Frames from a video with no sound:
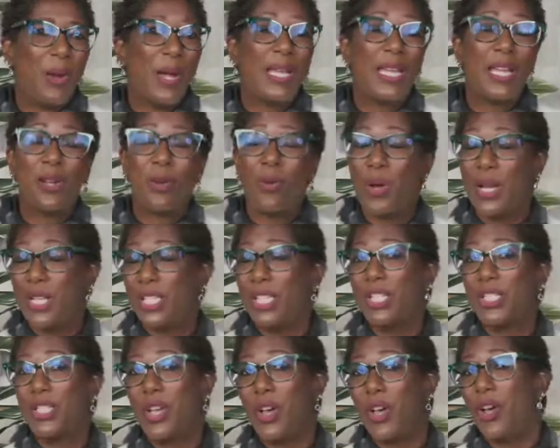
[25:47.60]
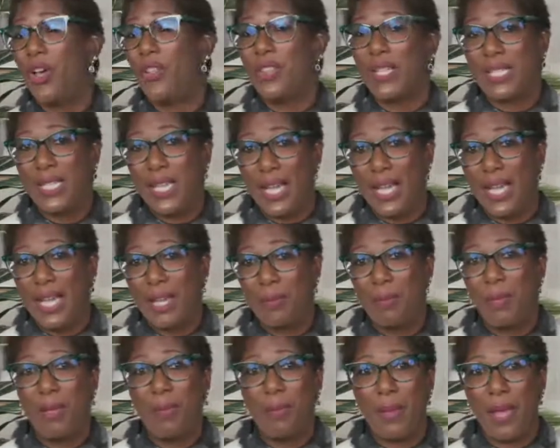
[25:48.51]
get questions all the
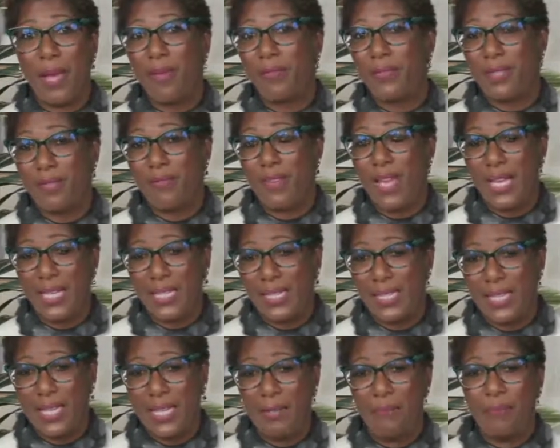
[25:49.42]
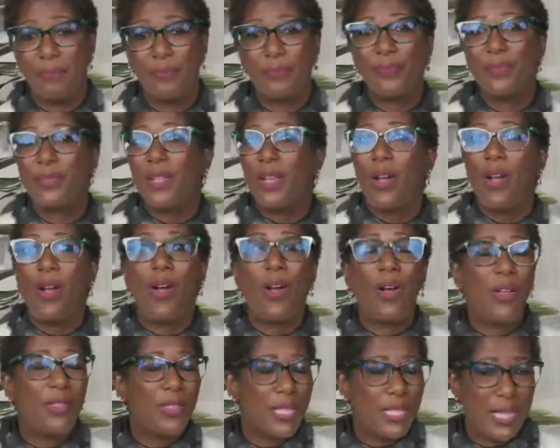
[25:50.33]
time about the vaccine.
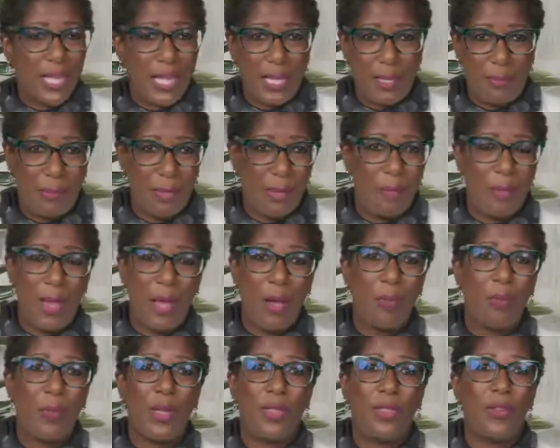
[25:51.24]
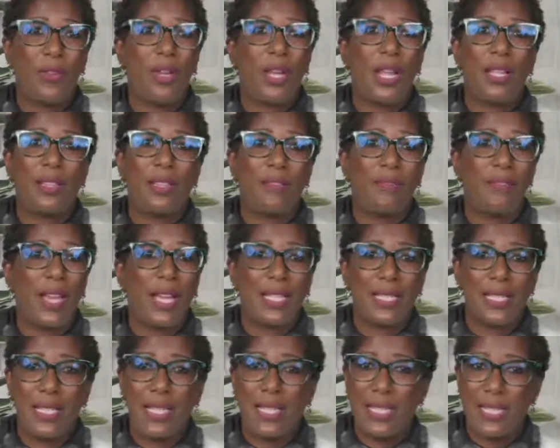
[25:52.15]
All the time about whether or not the
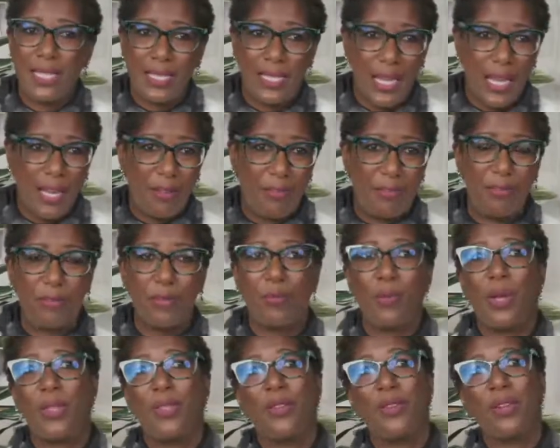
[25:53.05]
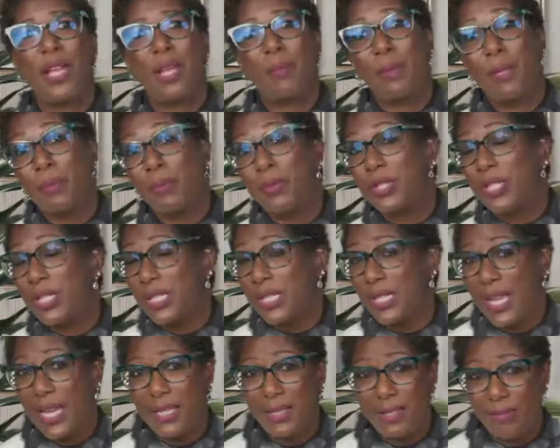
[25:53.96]
vaccine is safe, whether or not people should
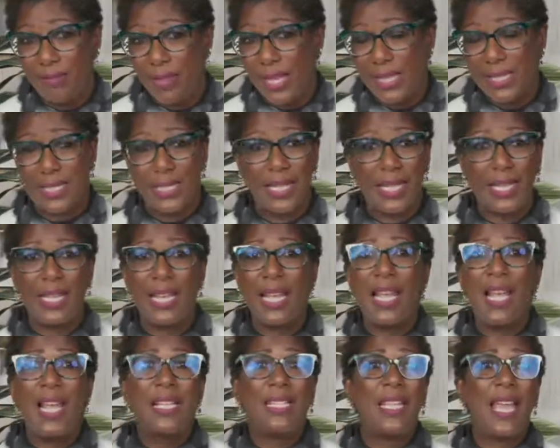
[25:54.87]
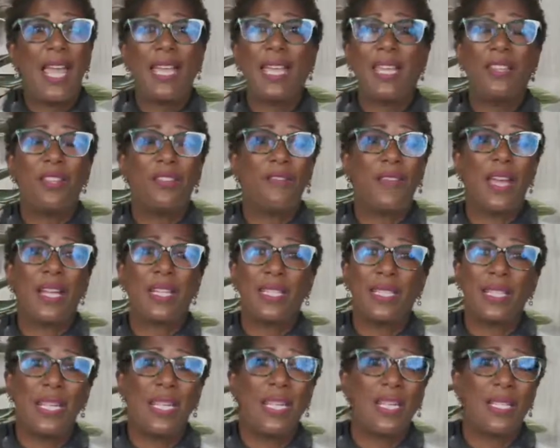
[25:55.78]
take the vaccine. Taking the
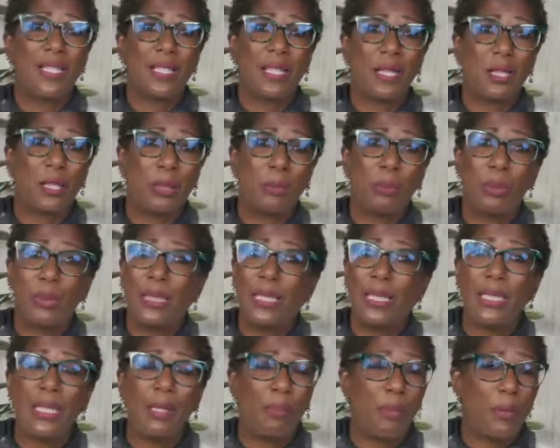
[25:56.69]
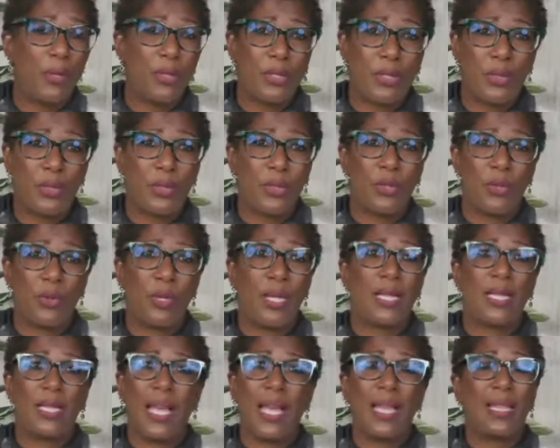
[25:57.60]
vaccine is a completely personal
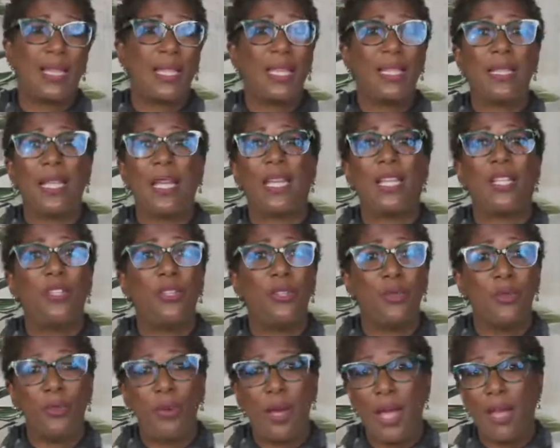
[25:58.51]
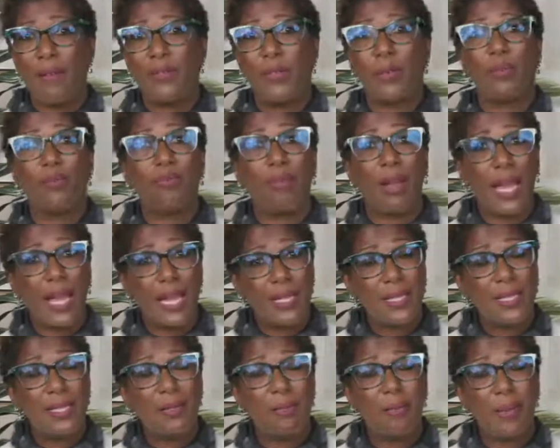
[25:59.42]
choice. I think that you have the
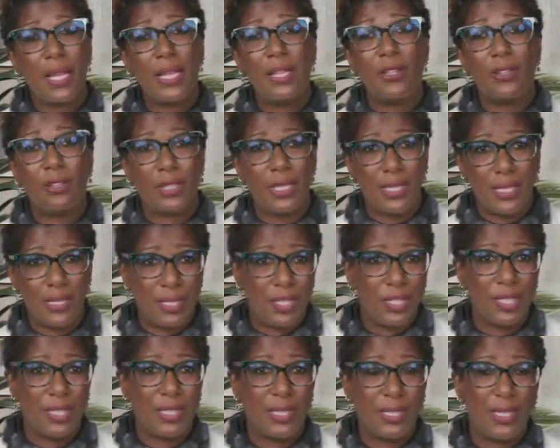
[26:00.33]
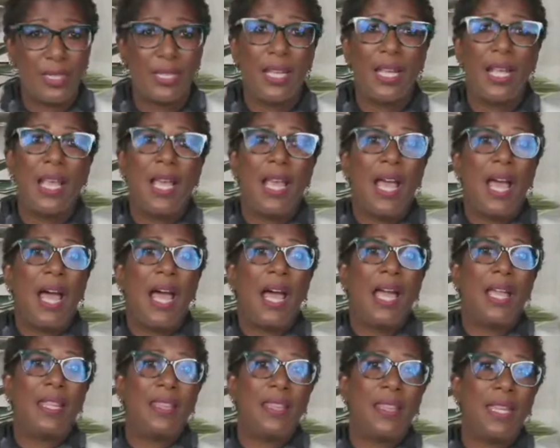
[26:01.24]
right to make your decisions.
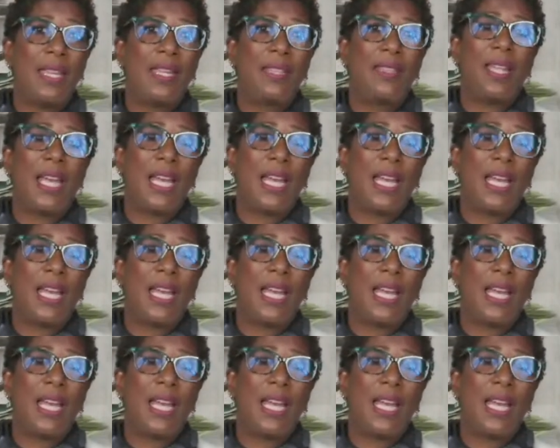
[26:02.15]
I think that